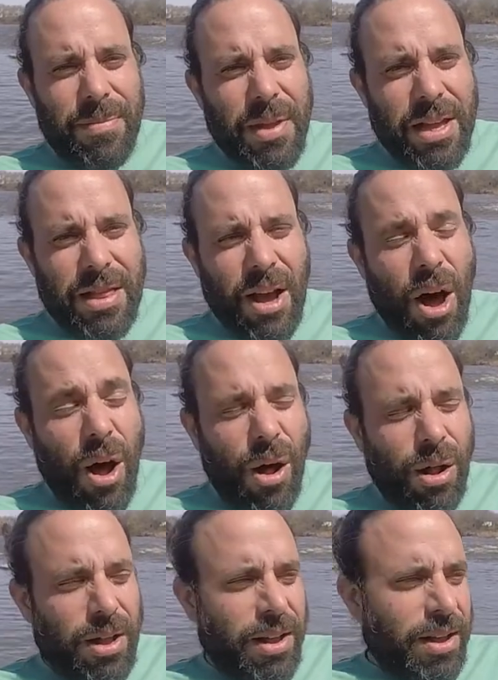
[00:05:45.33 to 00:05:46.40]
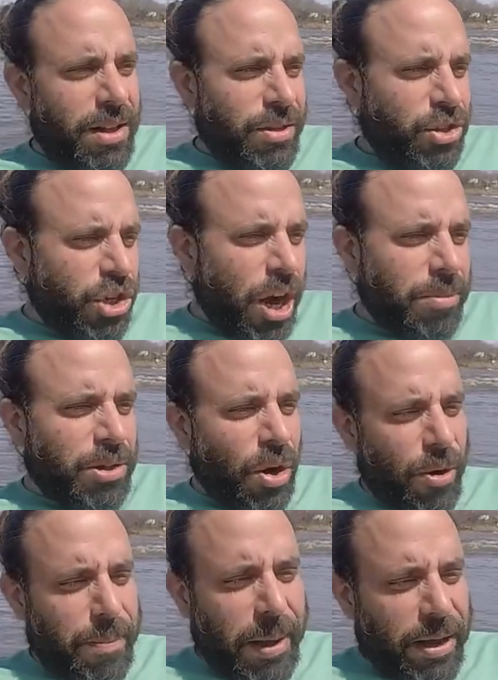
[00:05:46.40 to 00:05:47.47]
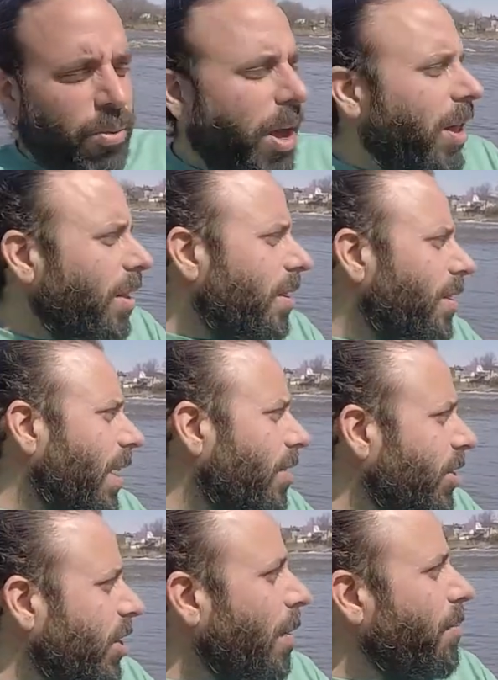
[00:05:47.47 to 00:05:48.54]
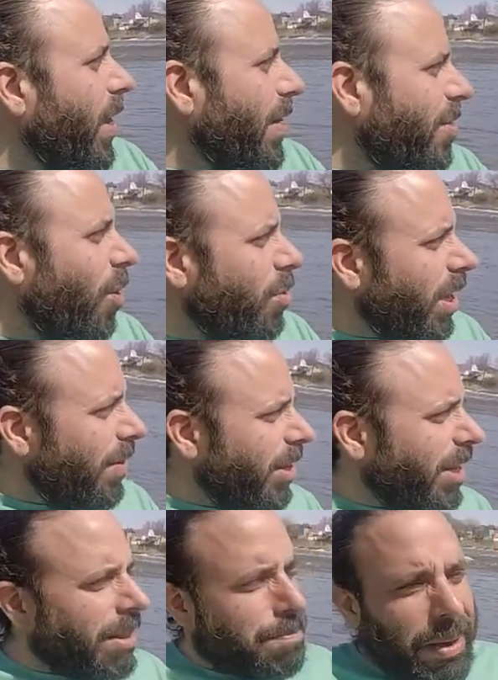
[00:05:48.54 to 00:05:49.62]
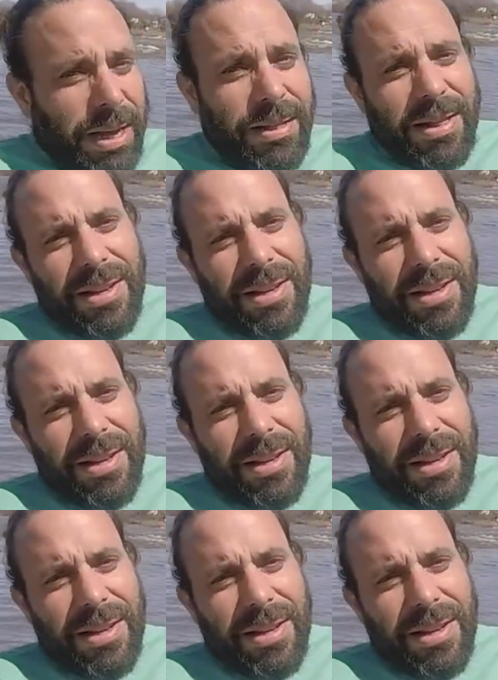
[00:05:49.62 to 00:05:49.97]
Not all jobs are paid well. There's some that don't even get paid.